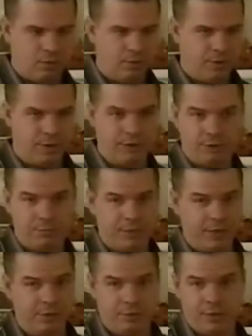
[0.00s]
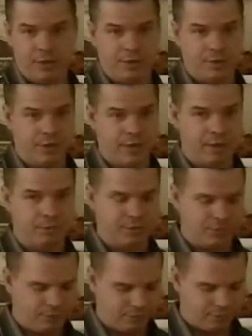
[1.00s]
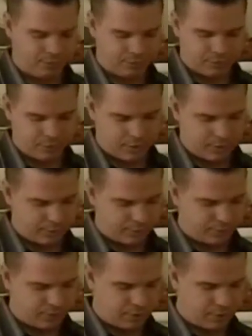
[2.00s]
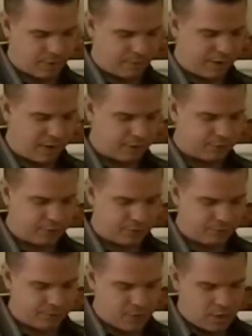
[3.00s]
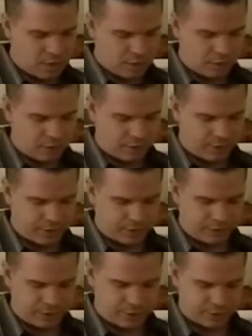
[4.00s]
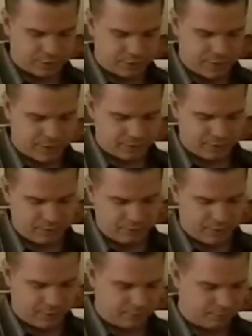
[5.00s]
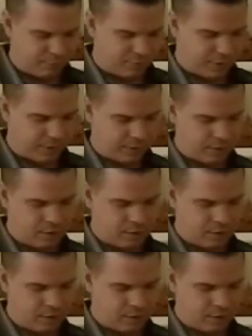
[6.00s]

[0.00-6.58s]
What is P300 amplitudes? It's the positive going electrical activity of the brain.